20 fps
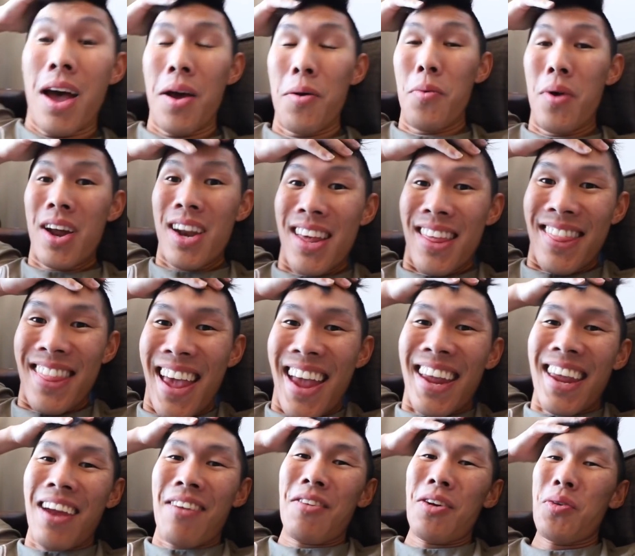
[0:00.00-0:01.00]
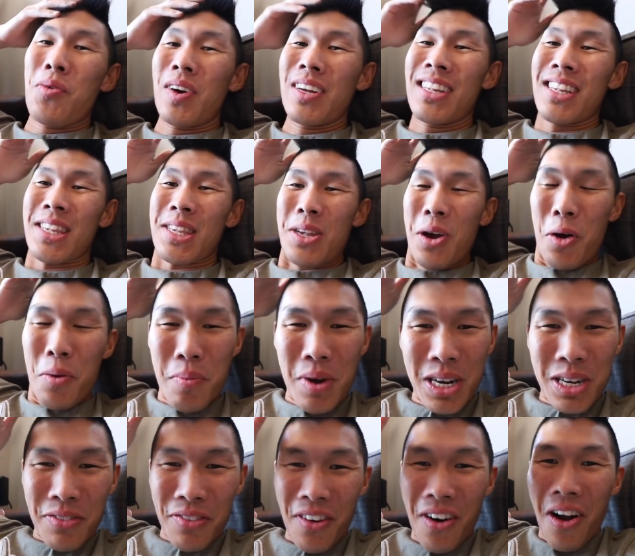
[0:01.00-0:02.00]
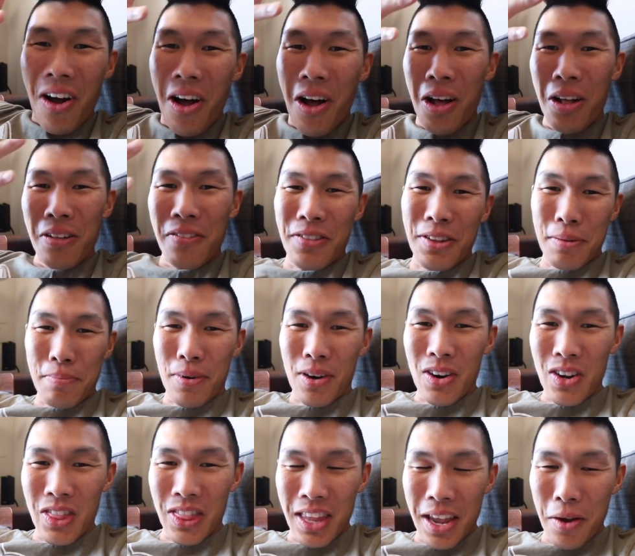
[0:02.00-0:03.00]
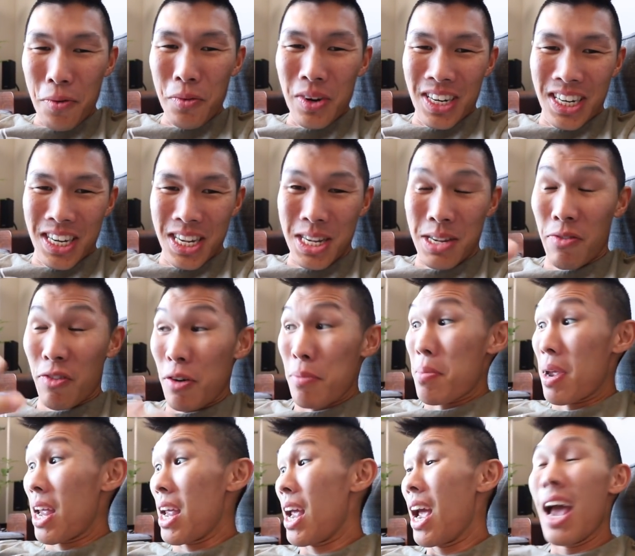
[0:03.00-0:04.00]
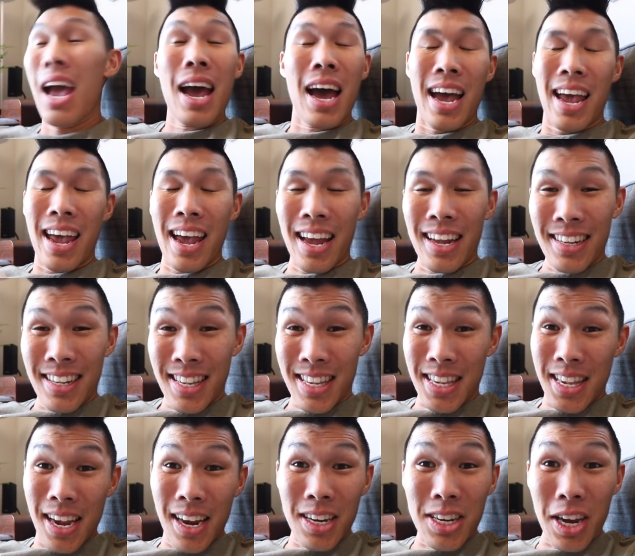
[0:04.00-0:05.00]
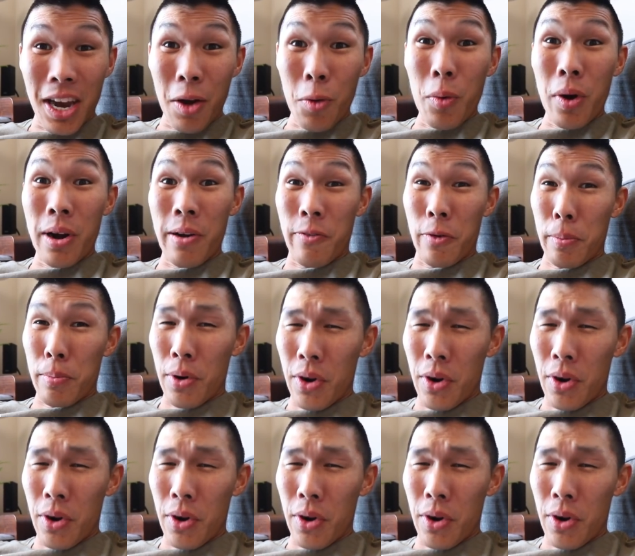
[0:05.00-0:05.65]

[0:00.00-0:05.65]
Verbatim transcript: I want to thank everyone so much for all of their birthday wishes for me. I had such a wonderful